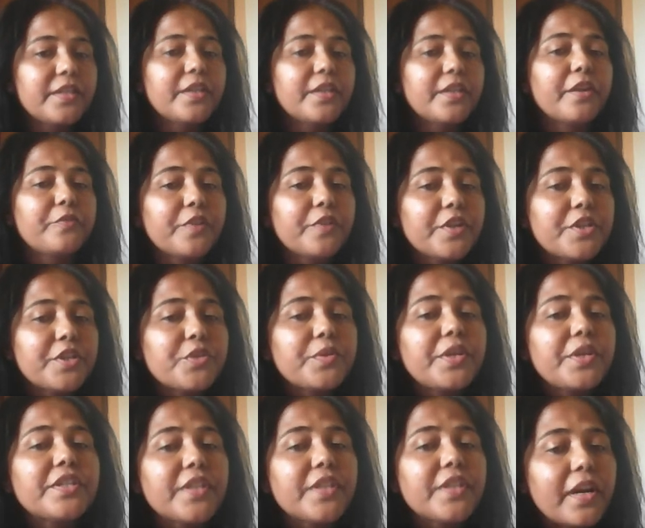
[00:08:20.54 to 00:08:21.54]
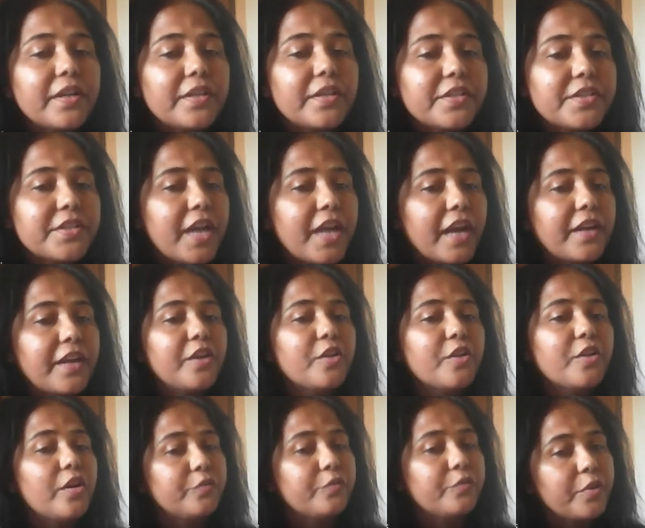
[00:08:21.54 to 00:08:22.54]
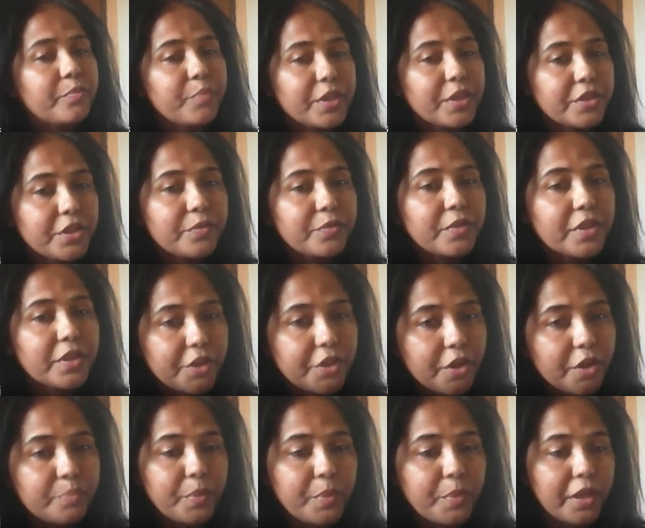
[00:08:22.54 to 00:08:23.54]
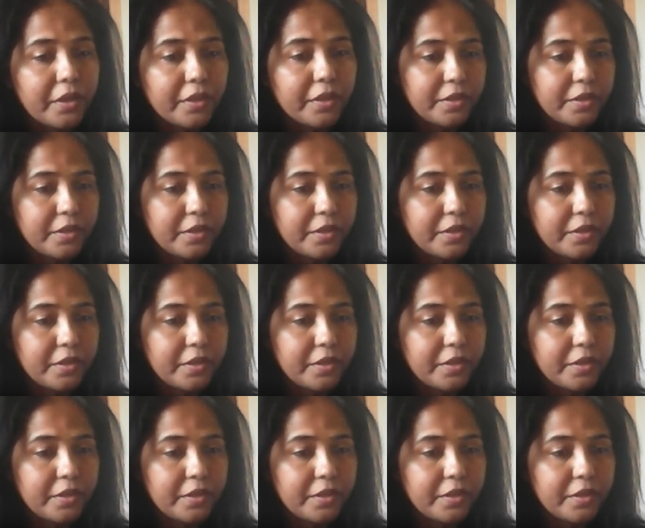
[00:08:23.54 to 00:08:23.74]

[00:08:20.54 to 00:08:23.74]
referred to his understanding of a particular topic.